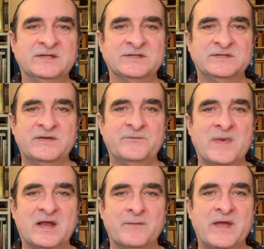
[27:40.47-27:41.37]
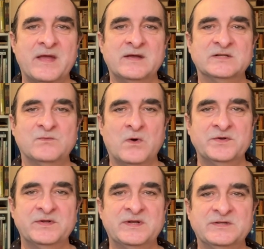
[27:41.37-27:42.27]
is as if Maccabea has
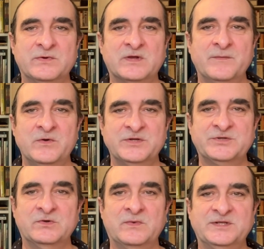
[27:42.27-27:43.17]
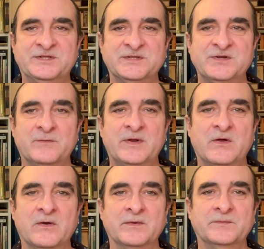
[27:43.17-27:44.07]
wandered into a commercial where she does not
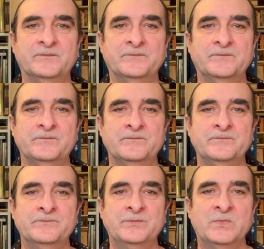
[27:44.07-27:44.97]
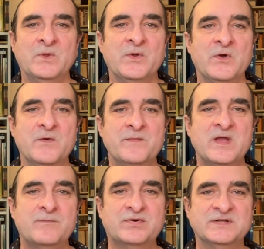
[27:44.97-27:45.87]
belong her
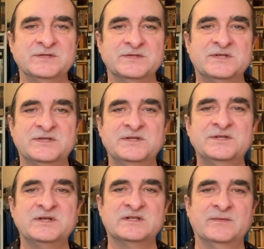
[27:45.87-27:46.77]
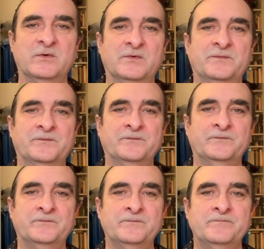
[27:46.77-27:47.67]
mere presence is indigestible
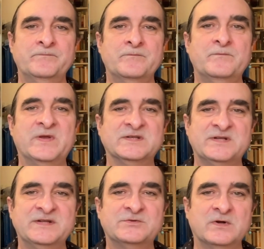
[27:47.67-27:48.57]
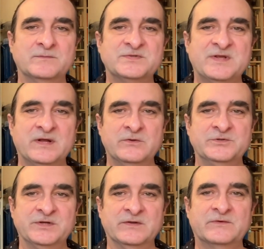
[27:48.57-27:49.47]
because it interrupts the
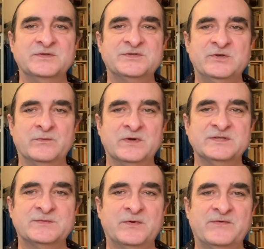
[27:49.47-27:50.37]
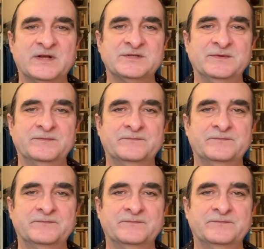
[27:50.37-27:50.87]
illusion of consumerist perfection.